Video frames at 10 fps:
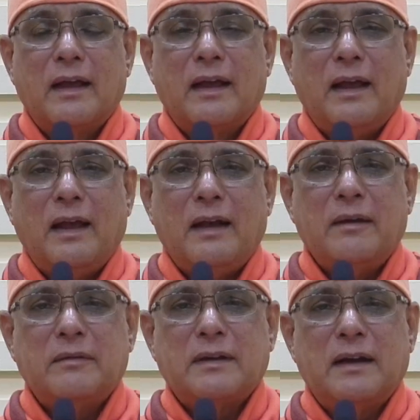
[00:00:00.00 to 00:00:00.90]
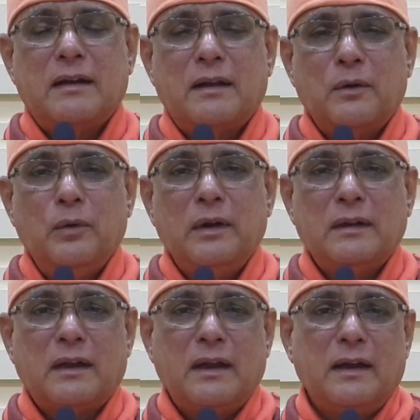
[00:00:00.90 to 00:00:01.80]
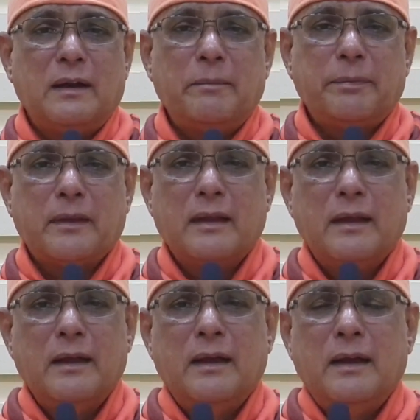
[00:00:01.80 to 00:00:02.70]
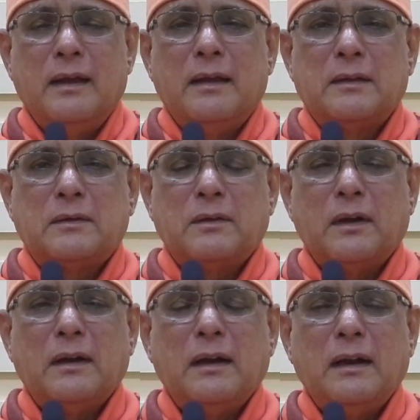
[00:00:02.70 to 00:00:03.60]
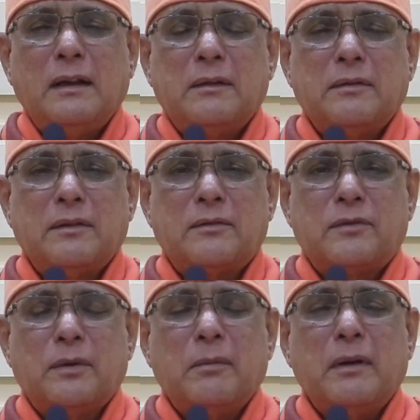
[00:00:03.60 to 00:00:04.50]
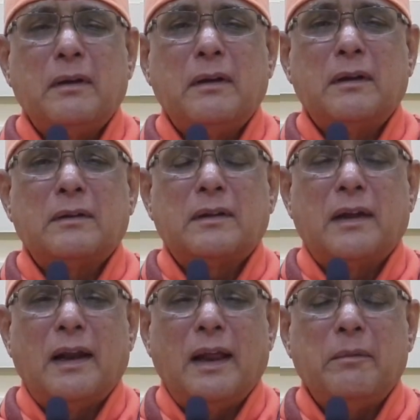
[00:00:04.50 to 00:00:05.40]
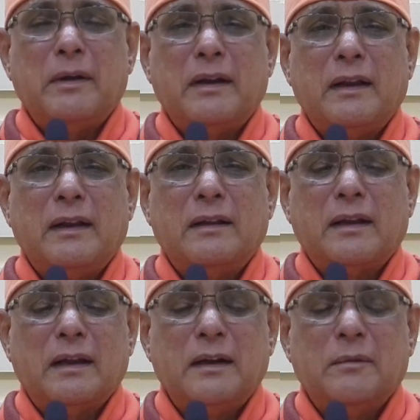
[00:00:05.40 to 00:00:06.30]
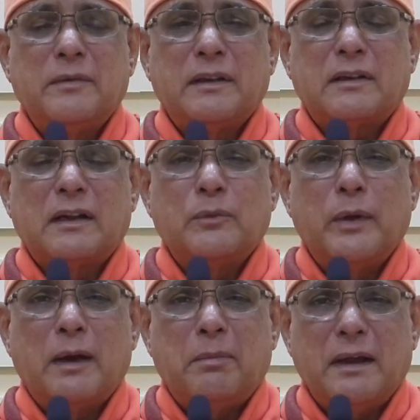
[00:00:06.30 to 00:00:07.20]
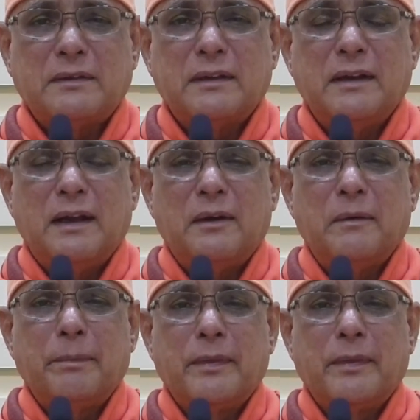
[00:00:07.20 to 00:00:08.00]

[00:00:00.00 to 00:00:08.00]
and he was ruling the kingdom. Suddenly there is a tremendous calamity in the kingdom, just as we are passing now.